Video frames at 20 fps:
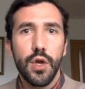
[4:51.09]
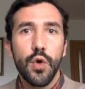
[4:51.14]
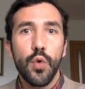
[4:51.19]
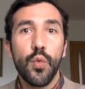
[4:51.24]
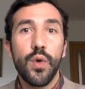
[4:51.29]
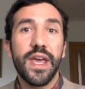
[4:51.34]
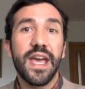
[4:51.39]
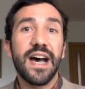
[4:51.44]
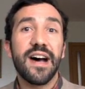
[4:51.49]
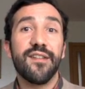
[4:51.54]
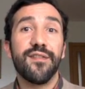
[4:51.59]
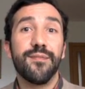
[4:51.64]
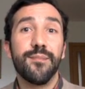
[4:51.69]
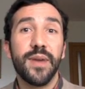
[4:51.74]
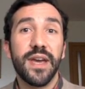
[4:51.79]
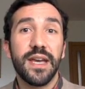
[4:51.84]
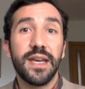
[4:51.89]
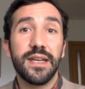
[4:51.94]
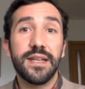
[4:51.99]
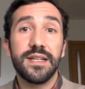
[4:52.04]
we have
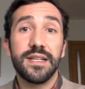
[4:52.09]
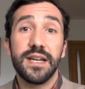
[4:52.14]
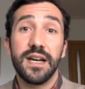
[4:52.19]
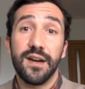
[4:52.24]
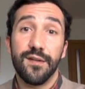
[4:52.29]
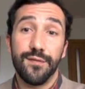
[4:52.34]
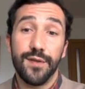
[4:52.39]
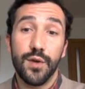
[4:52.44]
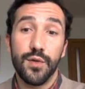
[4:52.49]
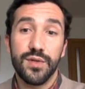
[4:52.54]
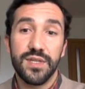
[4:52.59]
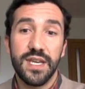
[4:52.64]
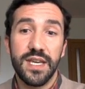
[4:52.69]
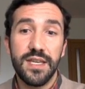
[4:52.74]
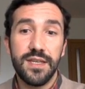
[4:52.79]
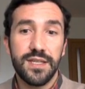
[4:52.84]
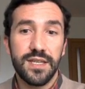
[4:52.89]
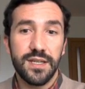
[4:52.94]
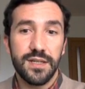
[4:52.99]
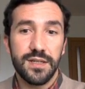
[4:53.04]
made a few
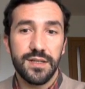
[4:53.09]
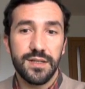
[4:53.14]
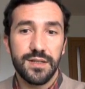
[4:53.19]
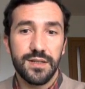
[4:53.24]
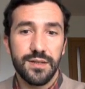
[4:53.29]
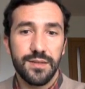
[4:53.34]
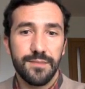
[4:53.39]
changes.